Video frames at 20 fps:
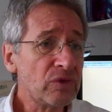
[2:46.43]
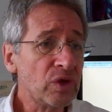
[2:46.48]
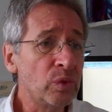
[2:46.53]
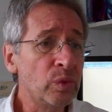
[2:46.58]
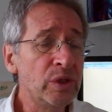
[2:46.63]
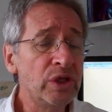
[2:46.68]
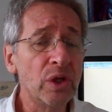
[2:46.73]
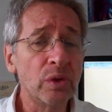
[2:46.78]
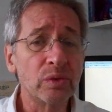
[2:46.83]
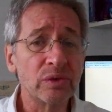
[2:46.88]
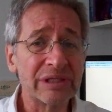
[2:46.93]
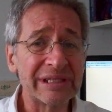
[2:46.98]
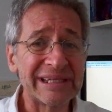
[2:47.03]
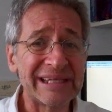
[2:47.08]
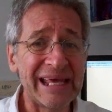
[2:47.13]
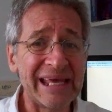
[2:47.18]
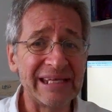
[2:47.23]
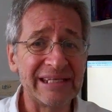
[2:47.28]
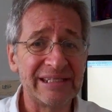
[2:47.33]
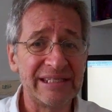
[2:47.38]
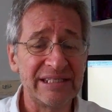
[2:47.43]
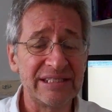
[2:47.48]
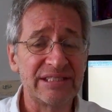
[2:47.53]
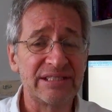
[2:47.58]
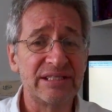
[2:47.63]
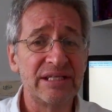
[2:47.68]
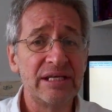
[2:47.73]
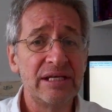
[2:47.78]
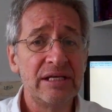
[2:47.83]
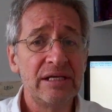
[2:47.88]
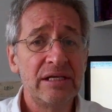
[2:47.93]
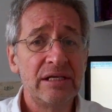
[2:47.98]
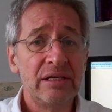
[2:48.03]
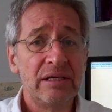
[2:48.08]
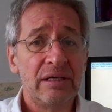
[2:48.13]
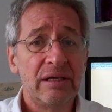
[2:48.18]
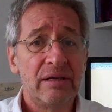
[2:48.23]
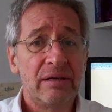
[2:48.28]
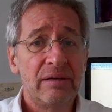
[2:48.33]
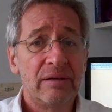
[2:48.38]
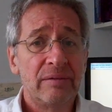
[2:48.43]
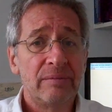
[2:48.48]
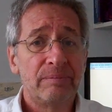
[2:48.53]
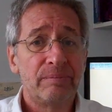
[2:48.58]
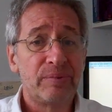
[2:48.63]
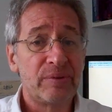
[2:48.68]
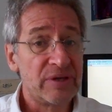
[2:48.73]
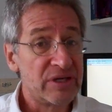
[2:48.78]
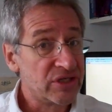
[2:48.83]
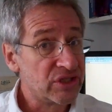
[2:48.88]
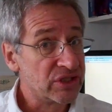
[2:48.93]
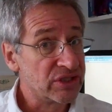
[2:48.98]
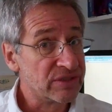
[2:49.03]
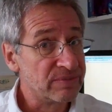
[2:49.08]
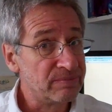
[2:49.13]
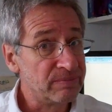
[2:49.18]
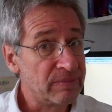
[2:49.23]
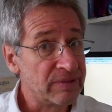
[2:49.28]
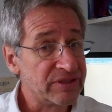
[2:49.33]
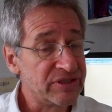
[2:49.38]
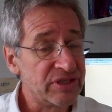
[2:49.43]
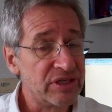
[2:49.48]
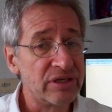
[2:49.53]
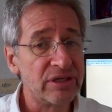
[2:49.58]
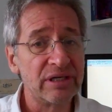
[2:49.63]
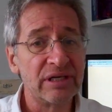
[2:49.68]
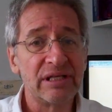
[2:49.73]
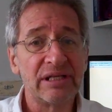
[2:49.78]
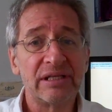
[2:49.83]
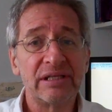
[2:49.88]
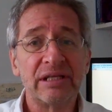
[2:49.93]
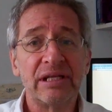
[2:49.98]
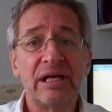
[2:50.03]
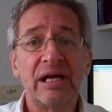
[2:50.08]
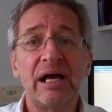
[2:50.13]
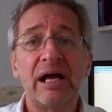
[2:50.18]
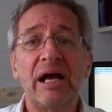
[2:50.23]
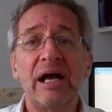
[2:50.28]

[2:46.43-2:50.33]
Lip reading: We don't let this precious material